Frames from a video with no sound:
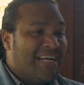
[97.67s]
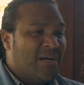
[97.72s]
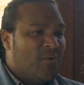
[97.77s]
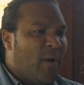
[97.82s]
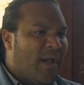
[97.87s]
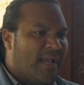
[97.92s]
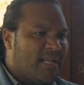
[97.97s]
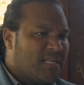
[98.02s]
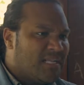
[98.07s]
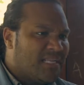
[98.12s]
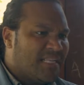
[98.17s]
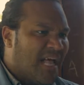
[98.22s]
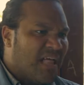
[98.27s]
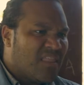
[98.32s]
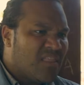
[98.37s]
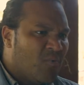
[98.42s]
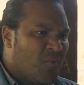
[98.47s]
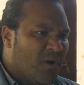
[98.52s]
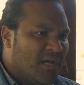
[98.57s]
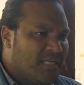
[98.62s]
Wait,
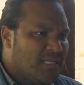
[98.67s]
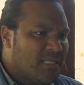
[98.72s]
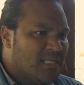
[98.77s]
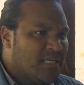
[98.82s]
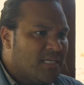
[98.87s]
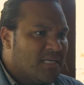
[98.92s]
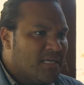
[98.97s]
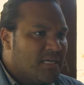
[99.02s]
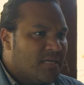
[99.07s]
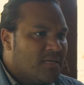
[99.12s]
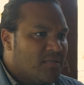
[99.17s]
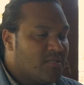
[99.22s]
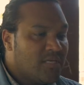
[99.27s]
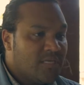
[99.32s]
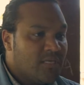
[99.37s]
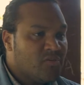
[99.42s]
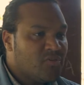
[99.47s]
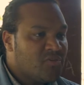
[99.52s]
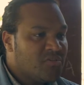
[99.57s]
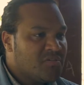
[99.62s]
another one?
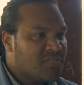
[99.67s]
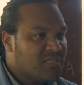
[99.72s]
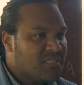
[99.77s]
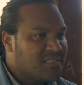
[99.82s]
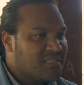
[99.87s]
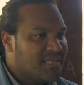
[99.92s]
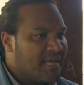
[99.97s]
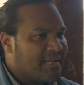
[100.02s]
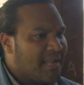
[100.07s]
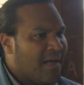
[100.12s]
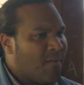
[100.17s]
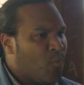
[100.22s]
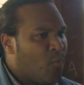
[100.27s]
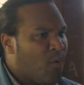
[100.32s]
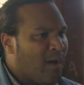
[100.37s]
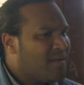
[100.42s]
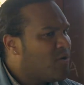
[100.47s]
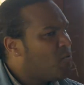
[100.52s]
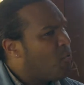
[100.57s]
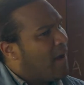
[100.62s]
Didn't you just set up
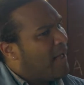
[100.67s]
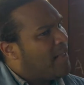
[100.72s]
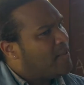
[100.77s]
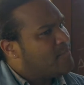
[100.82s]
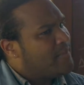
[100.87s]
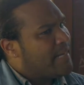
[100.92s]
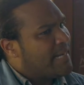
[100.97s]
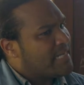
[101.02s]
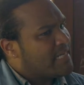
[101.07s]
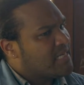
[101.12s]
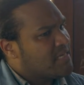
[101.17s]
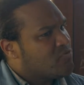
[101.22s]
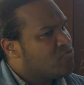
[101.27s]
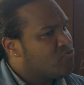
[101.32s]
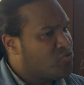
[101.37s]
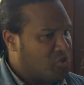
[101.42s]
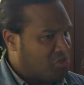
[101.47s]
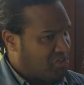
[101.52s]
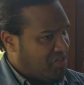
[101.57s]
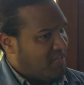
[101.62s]
one a while back in
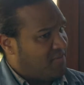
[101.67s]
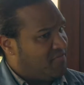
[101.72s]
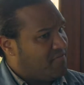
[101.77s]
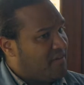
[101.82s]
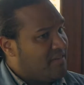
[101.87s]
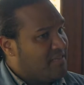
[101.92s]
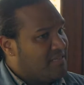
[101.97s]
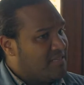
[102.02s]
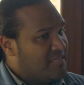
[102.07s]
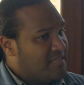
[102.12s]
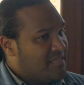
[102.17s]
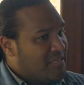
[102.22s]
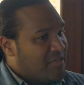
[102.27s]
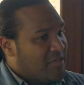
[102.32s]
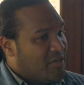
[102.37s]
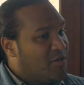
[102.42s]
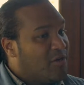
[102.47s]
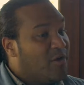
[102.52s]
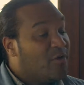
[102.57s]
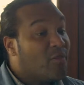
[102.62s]
Geneva?
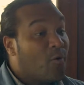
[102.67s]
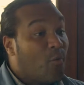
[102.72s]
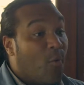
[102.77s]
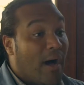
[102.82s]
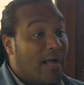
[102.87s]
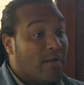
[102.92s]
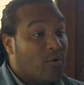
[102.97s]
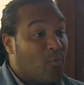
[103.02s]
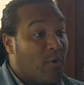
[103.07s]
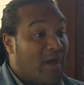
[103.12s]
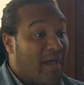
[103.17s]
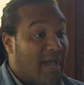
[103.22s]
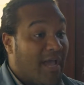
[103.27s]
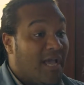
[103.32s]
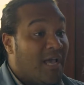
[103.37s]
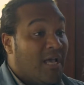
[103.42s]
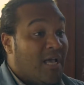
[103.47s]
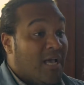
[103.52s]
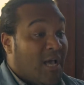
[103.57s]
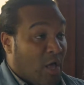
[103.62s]
You know, the one where
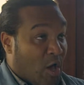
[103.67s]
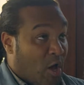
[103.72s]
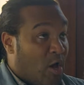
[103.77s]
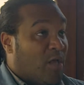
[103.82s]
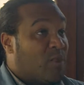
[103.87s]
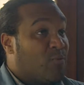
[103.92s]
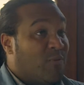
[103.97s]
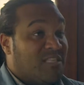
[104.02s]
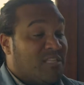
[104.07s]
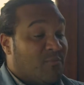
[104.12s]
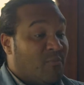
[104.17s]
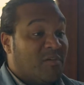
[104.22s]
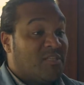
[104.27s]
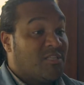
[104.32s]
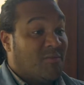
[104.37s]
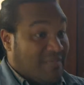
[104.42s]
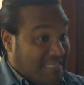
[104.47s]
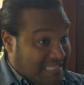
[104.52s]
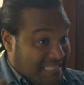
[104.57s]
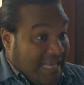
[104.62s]
Earth was supposed
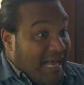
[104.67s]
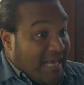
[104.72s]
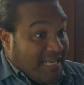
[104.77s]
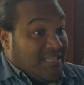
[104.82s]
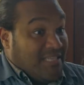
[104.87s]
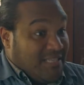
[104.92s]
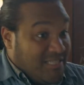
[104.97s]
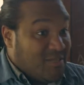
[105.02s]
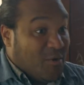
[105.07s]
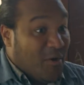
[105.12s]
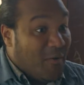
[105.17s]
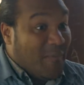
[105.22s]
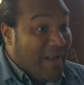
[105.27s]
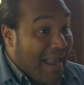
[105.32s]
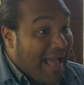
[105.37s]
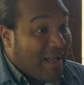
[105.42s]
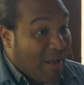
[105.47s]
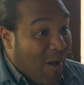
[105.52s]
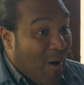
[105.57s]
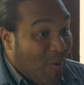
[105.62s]
to be sucked into a
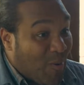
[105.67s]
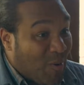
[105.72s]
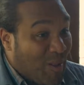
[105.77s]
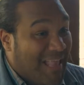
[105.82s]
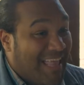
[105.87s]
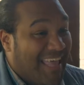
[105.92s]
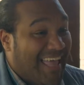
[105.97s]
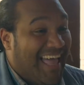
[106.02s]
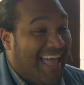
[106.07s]
black hole?